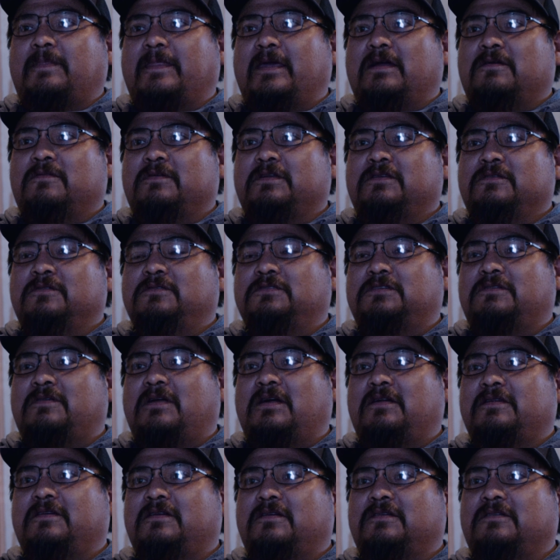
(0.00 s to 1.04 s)
that we use
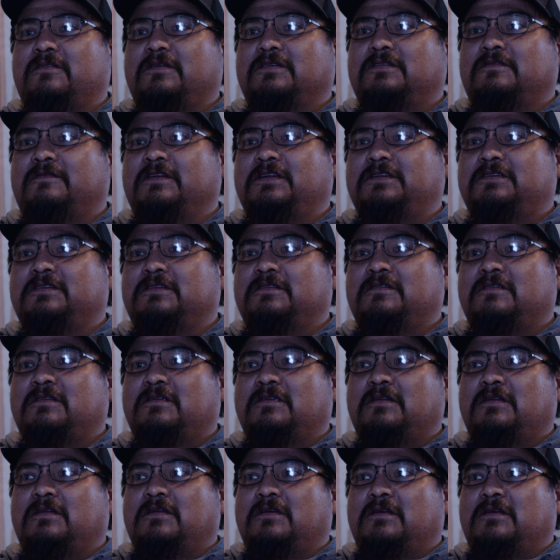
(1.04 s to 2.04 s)
around here on the reservation.